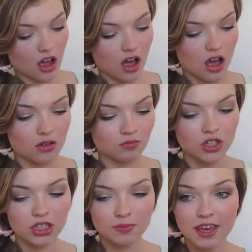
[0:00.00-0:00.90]
um,
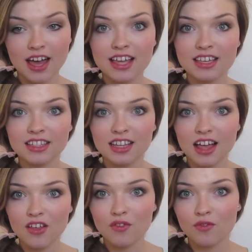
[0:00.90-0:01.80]
just because
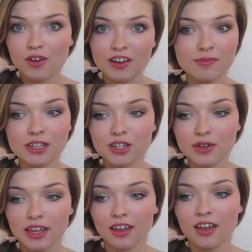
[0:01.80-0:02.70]
of what I've been
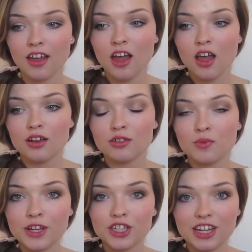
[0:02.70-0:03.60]
doing,
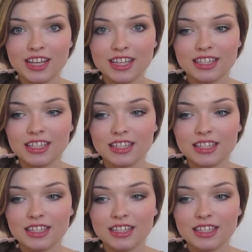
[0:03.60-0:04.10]
which is